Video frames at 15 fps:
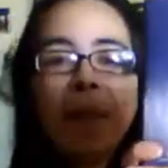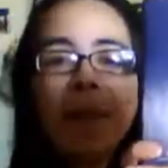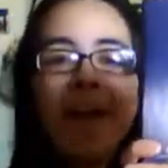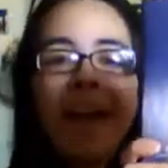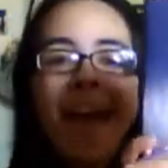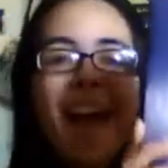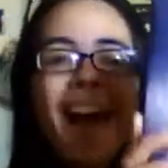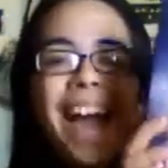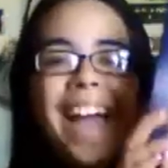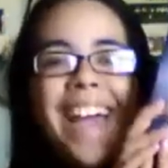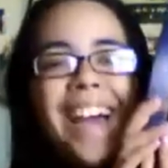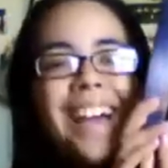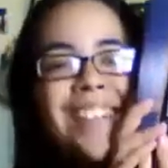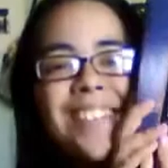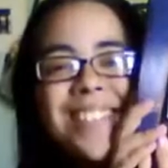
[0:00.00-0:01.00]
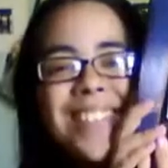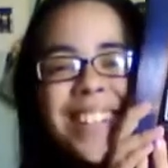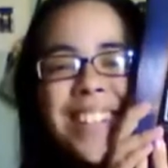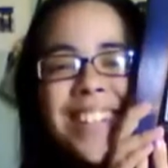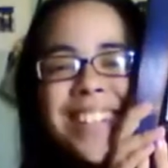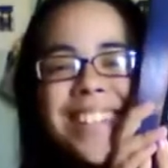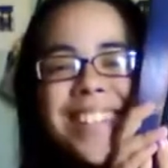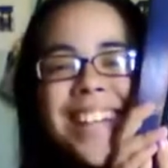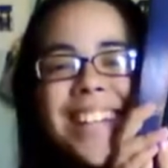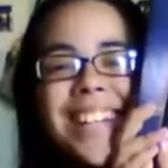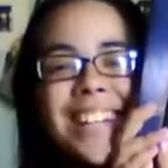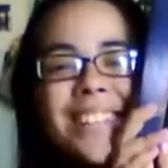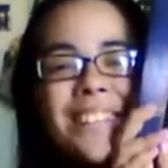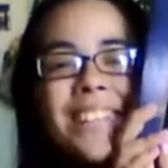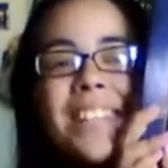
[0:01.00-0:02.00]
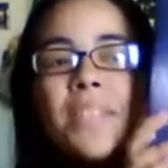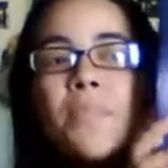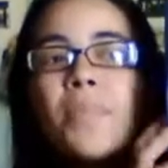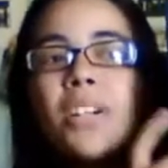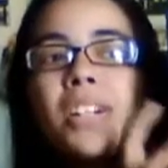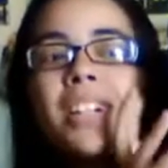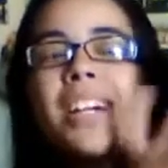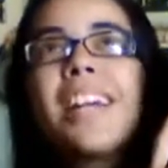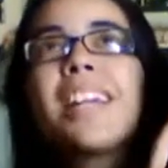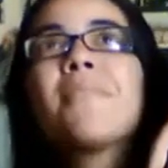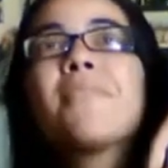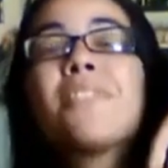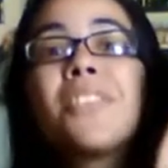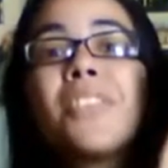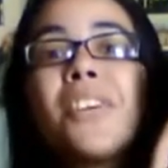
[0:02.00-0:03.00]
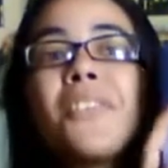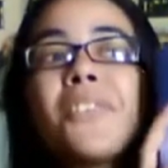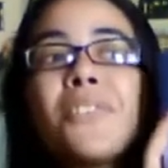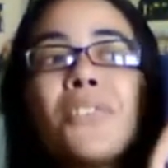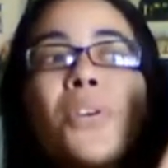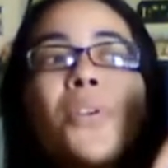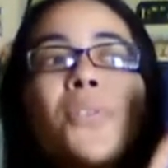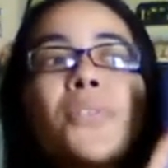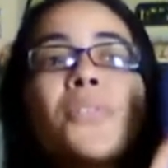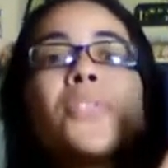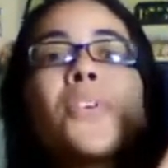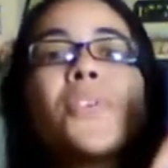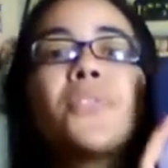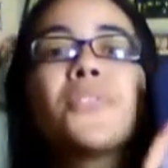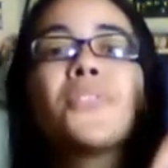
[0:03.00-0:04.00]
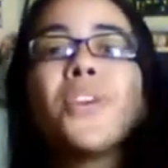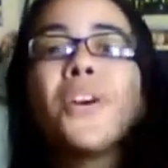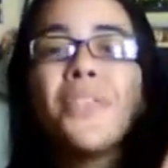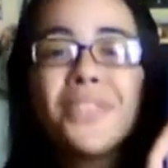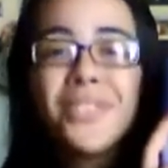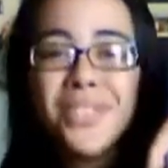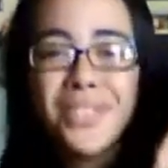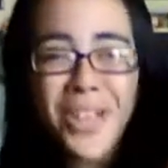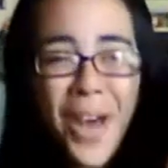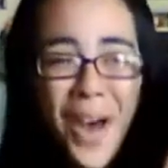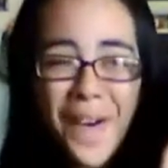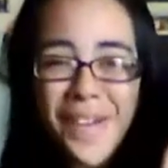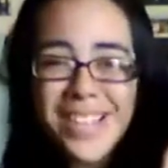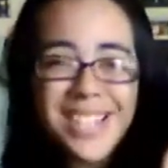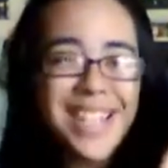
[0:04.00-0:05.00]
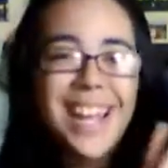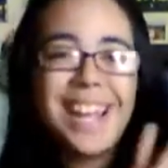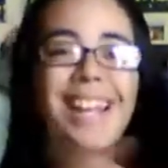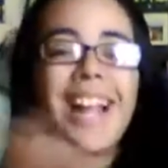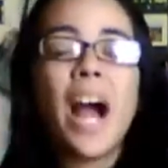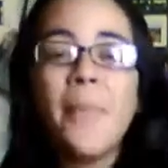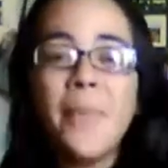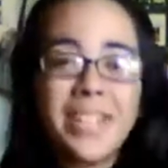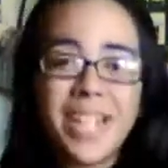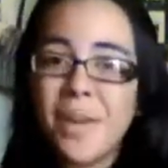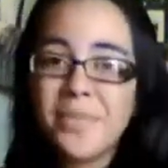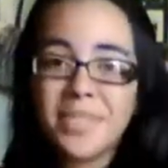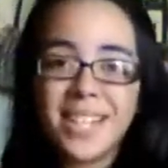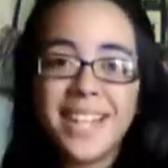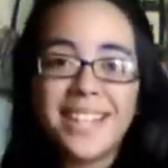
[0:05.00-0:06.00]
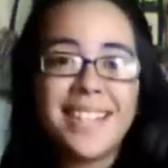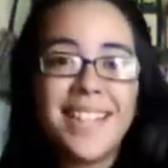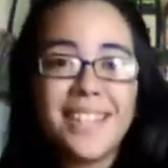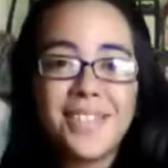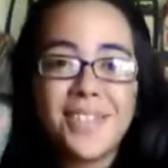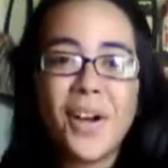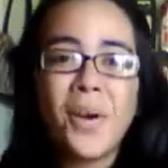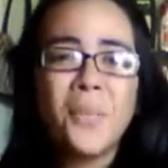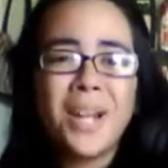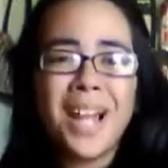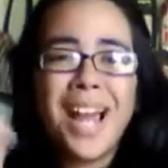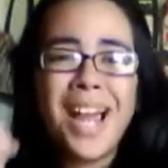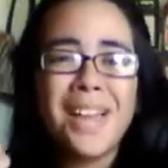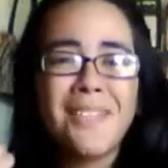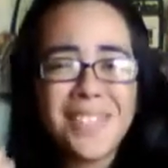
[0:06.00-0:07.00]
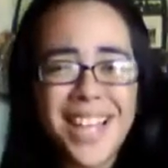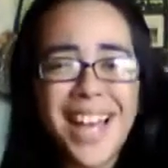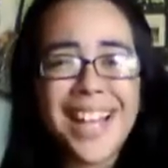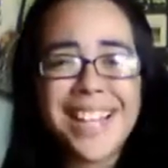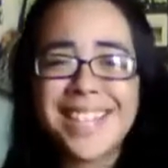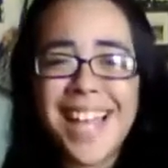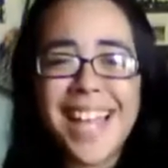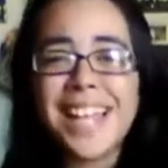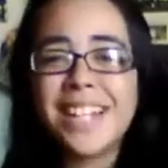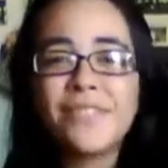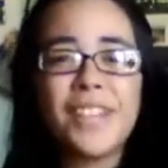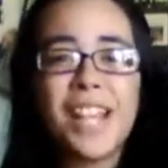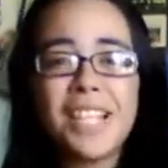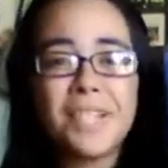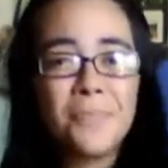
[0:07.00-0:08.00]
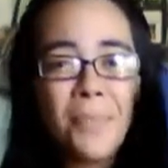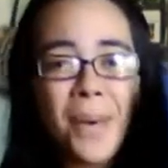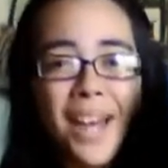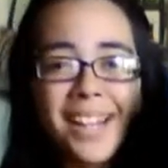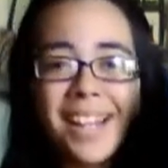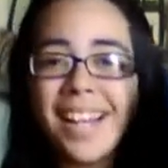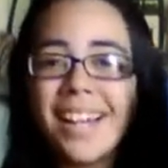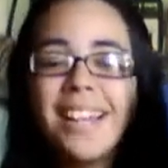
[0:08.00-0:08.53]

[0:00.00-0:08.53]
Bray. I'm so excited for this book. I am so, so, so, so, so excited. How many times can I say so? But I am so excited for this book.